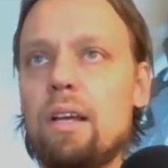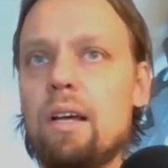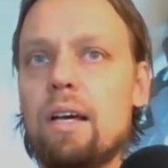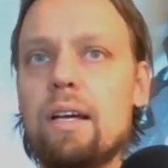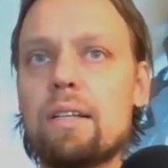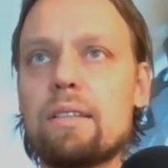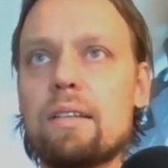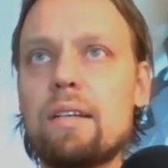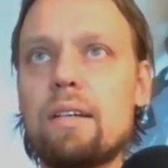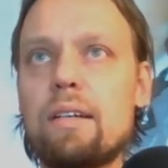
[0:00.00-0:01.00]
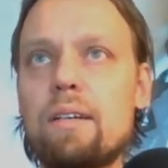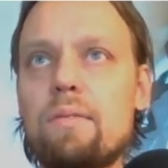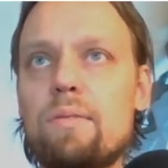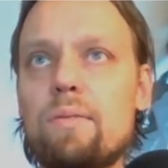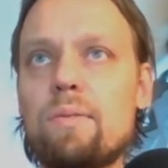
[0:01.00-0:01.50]
And
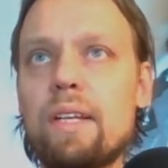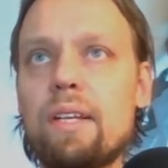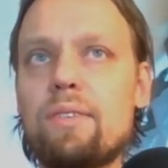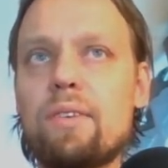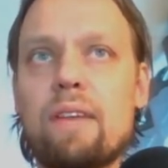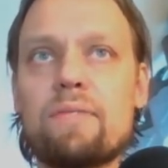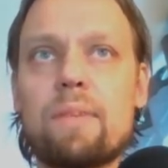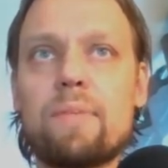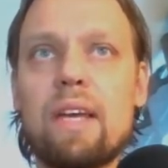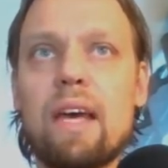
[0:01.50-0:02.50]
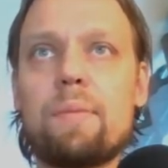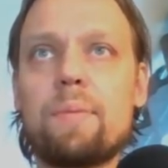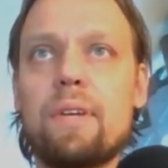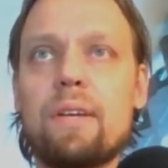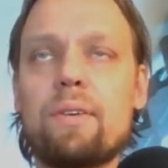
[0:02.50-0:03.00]
we need to have something
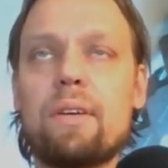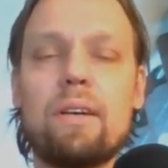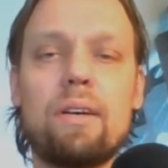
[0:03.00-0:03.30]
happening.